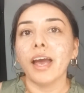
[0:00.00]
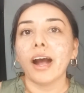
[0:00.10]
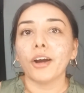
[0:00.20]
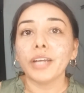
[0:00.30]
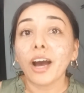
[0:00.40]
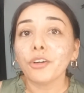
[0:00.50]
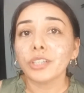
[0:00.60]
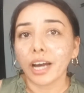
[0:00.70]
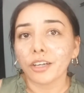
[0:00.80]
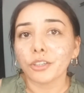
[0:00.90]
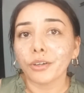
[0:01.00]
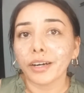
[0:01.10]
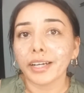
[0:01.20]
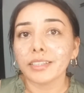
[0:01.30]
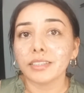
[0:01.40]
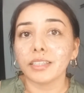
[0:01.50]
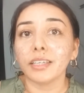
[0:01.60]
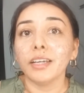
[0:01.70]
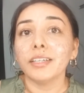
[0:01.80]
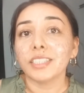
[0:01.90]
on how to categorize
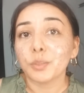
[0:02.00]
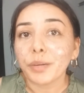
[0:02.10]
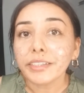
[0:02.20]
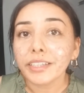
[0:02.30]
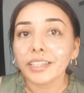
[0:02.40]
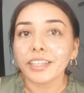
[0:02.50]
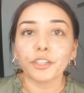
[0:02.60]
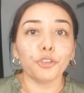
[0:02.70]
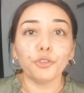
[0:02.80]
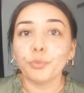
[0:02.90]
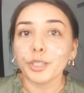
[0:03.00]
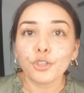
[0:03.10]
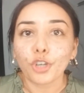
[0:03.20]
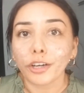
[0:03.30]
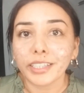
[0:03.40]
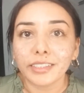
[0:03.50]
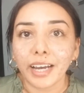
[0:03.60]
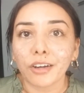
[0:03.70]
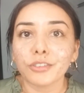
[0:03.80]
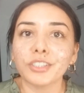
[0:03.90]
the spending that you've been jotting
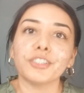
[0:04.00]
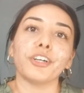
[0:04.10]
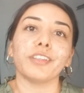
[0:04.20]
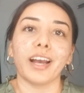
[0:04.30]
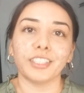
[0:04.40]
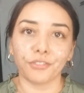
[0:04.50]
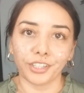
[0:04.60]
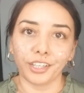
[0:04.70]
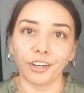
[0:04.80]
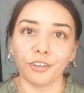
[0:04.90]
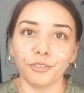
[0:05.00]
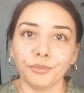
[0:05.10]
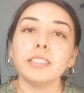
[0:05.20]
down since our last video.